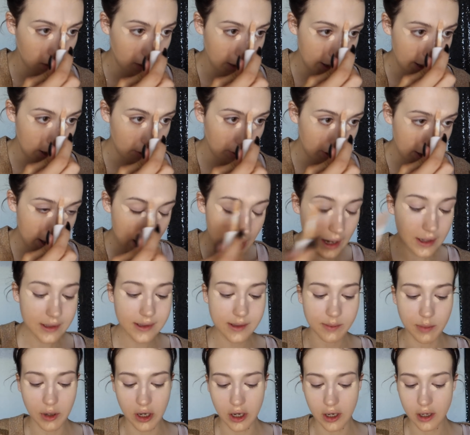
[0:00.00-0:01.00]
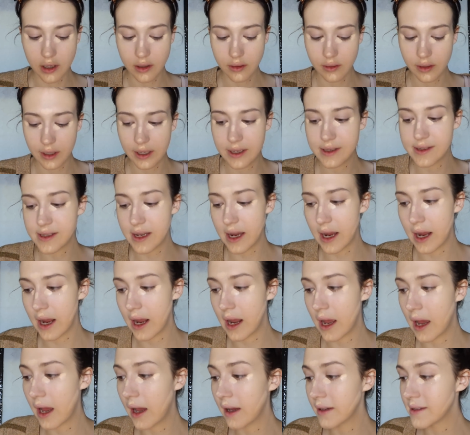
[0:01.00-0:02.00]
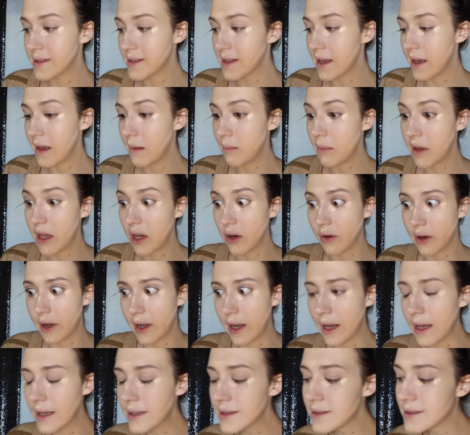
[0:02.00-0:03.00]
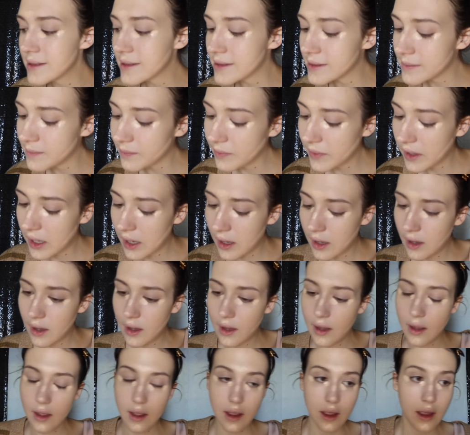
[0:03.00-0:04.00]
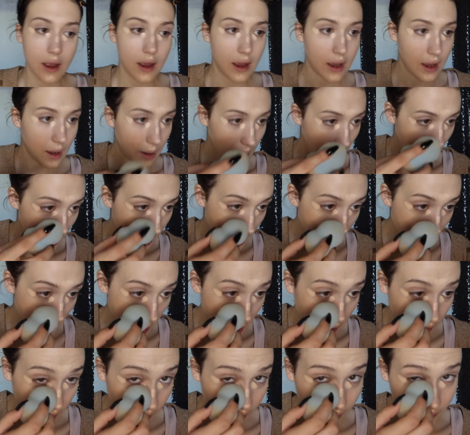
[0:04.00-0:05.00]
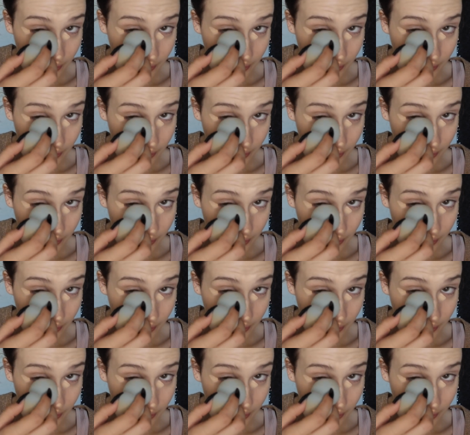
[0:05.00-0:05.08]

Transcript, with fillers: Now, Casper is a husky Pyrenees, and